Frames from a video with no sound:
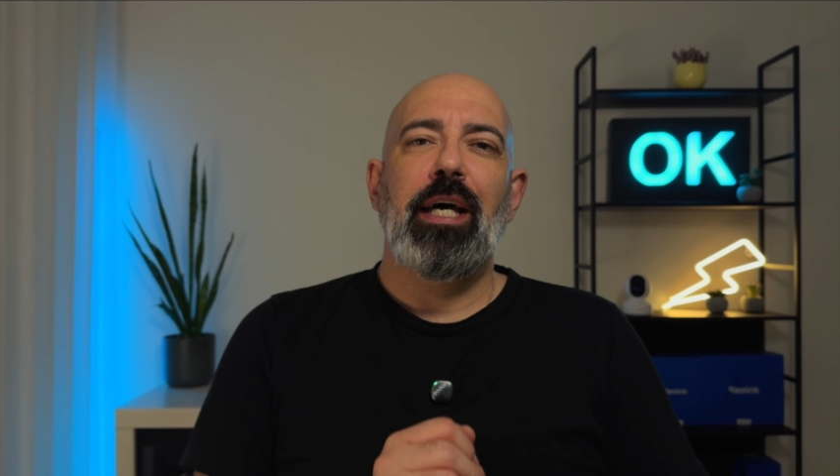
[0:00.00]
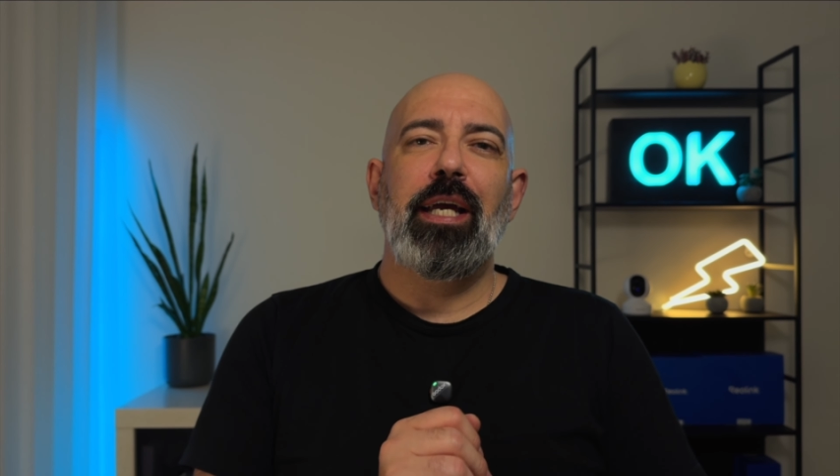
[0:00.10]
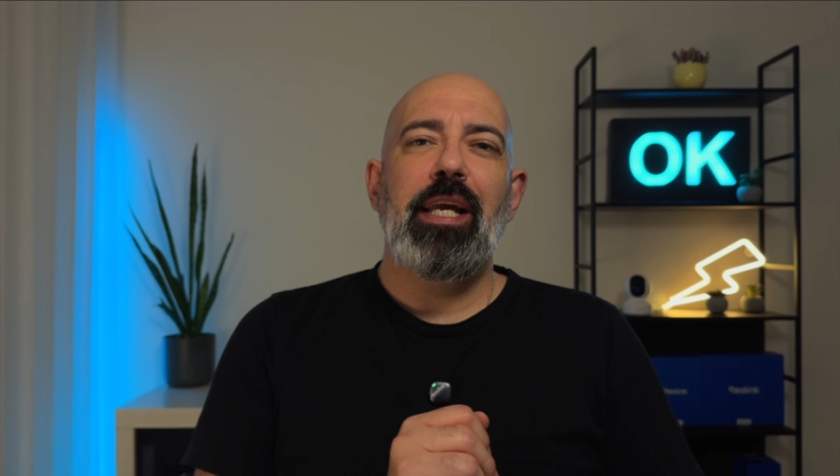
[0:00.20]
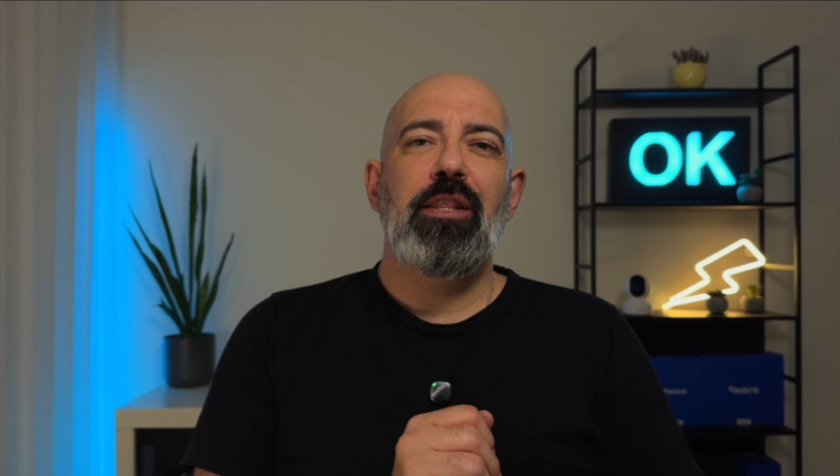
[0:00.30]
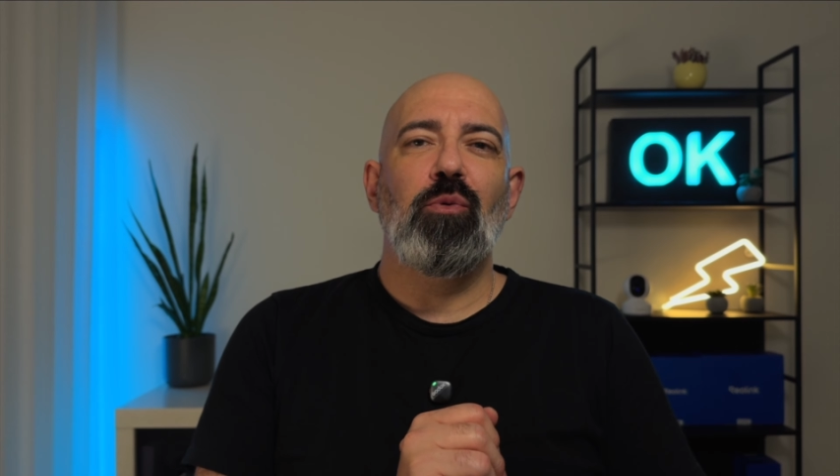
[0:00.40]

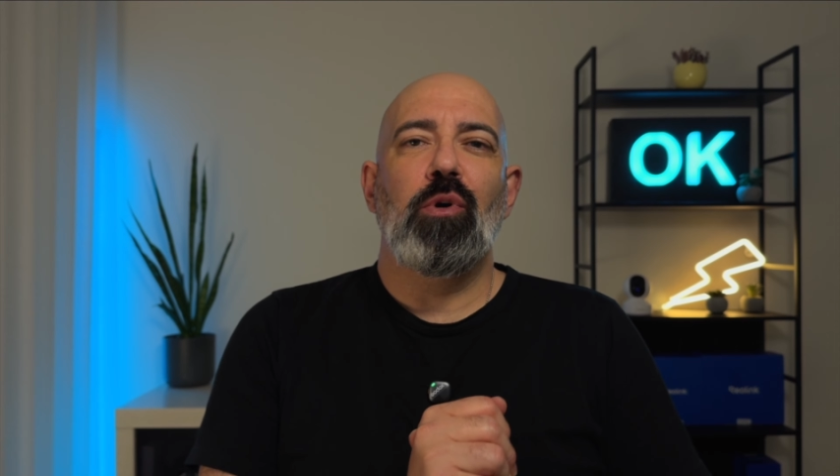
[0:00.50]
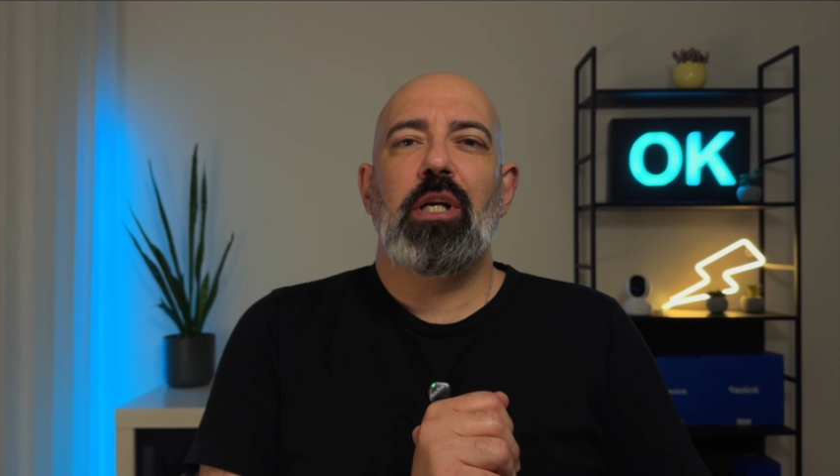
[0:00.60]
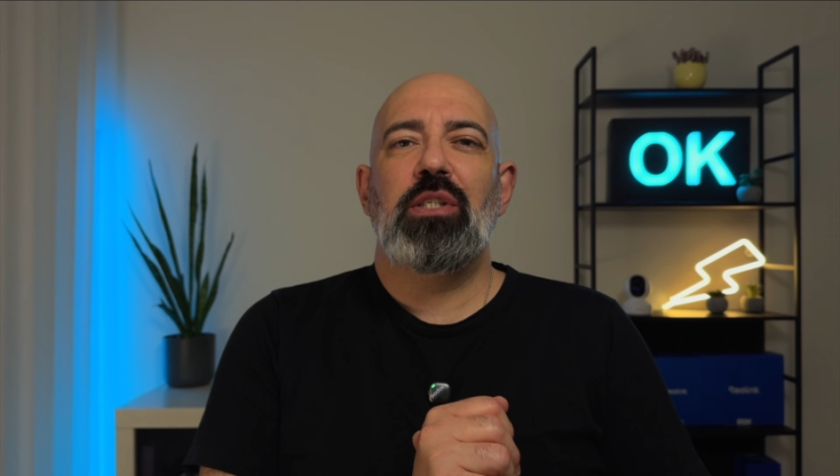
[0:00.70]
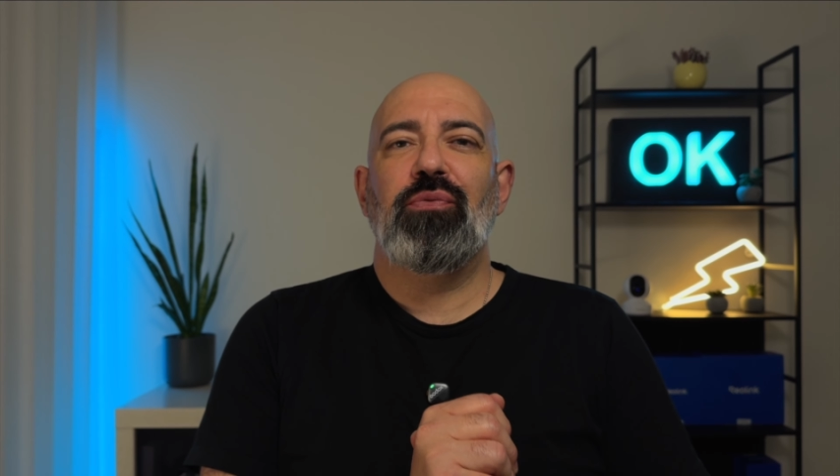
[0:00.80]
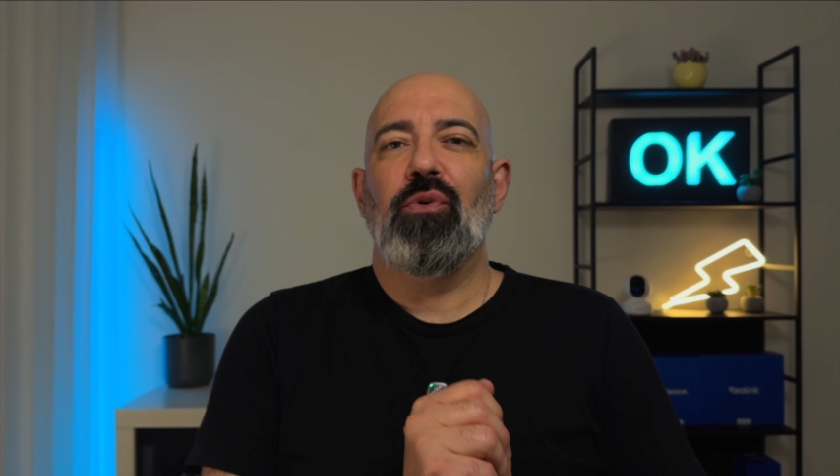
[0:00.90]
Either
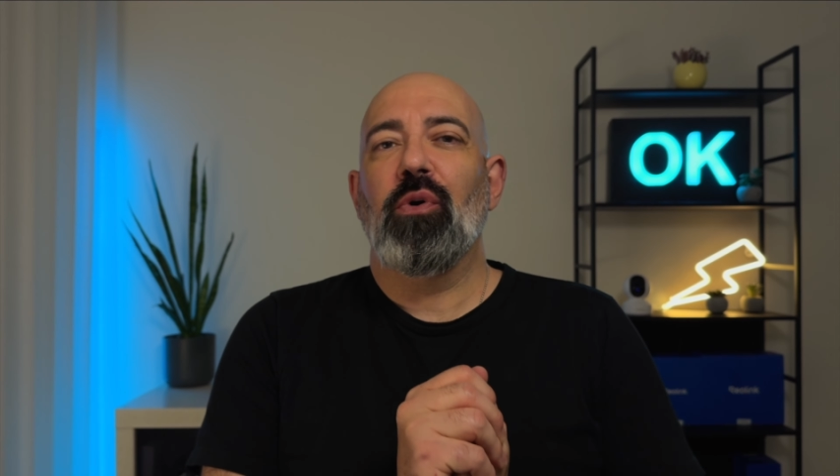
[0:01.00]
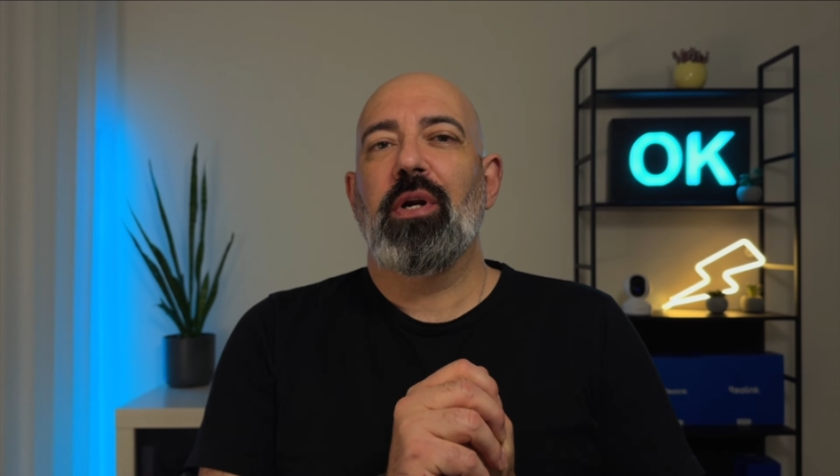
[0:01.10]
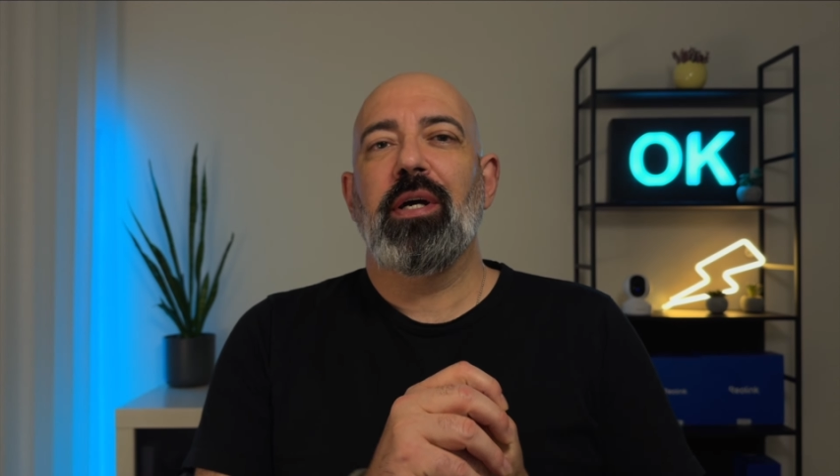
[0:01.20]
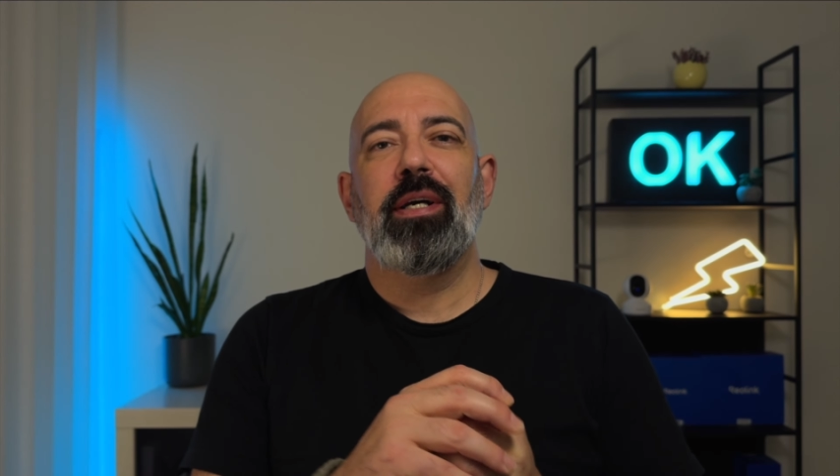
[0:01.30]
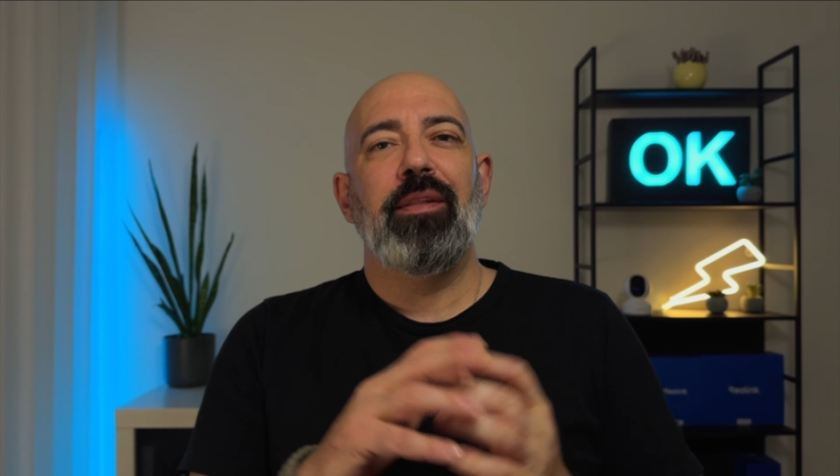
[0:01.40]
works
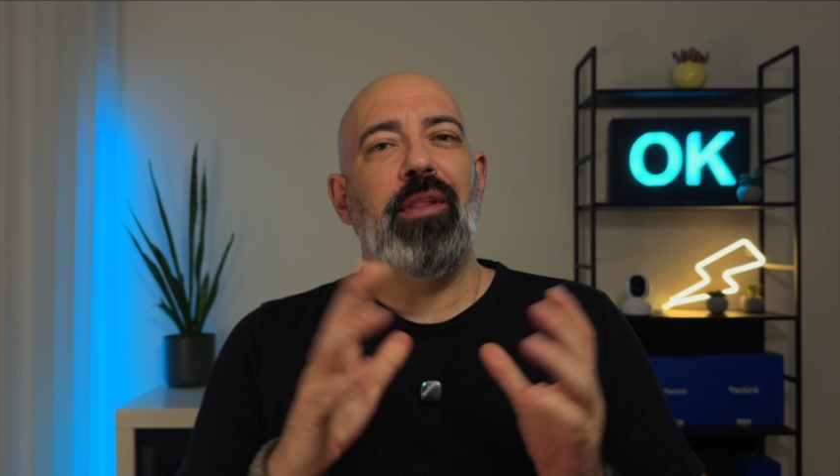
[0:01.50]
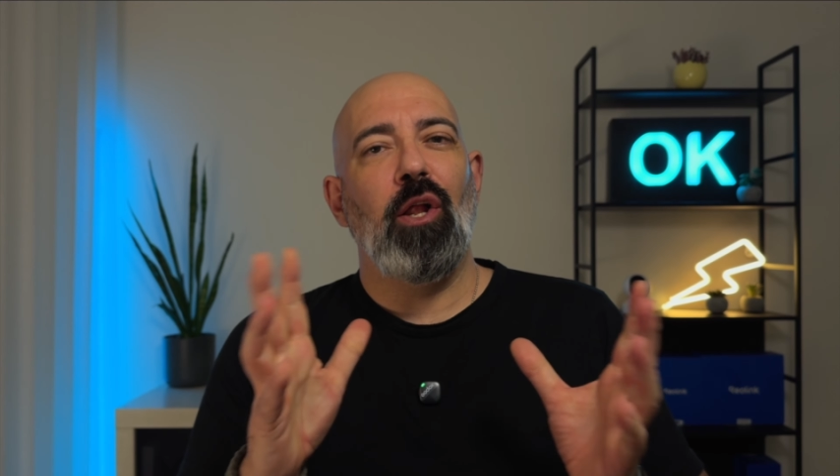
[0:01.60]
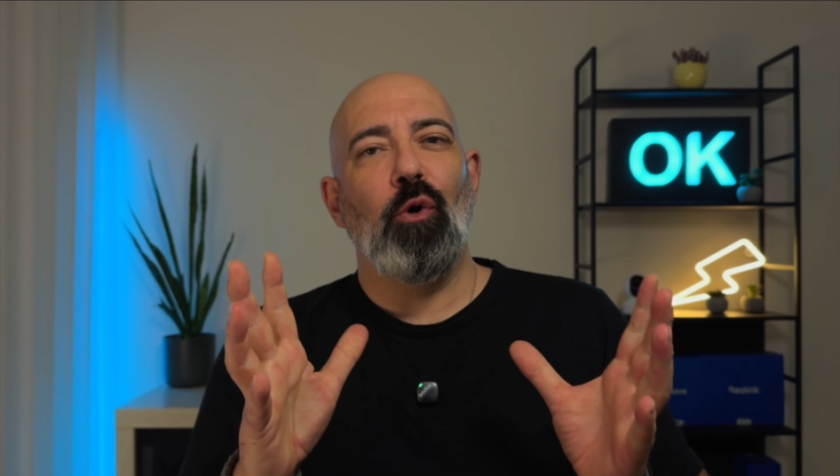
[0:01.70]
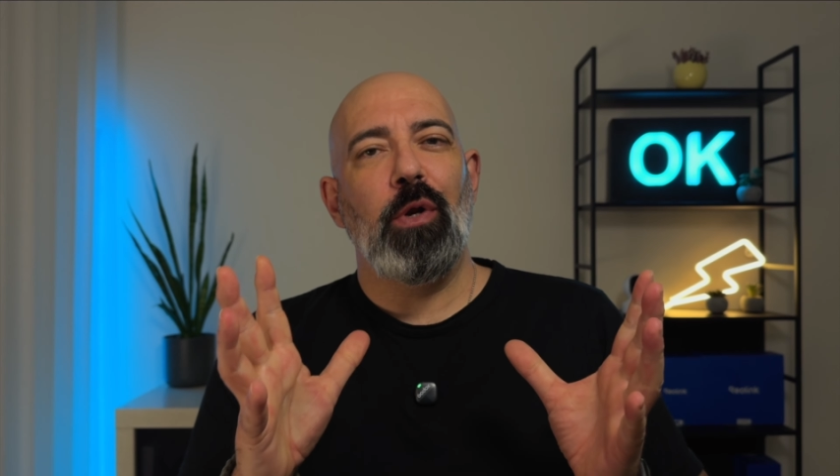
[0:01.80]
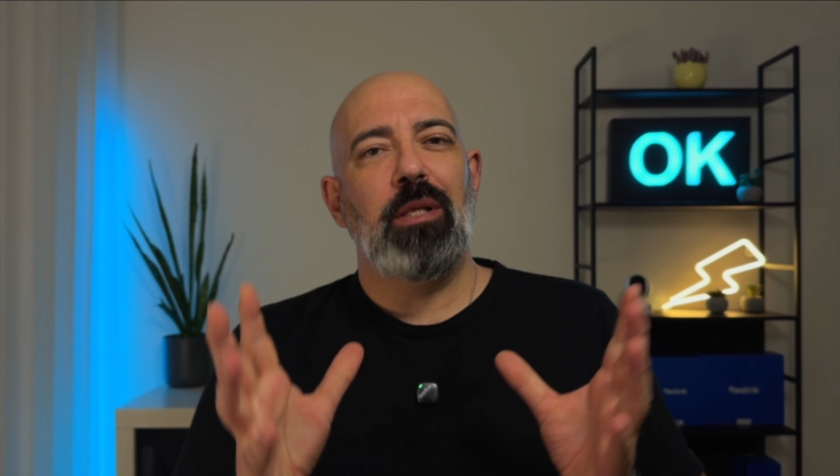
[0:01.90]
for the
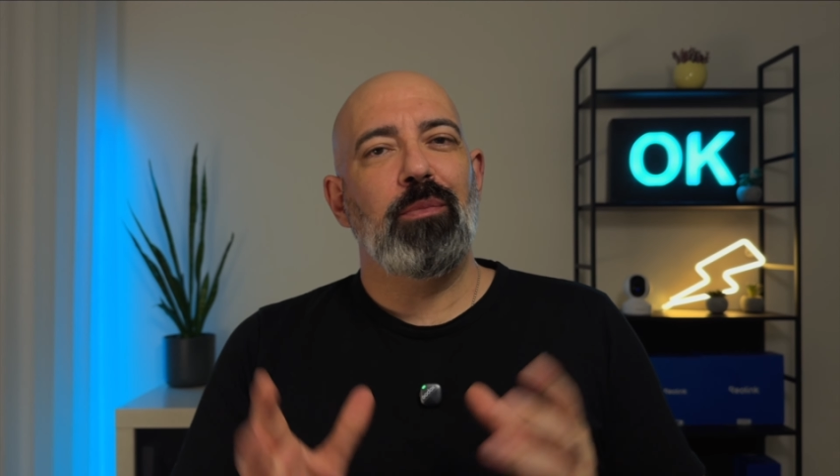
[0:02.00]
algorithm,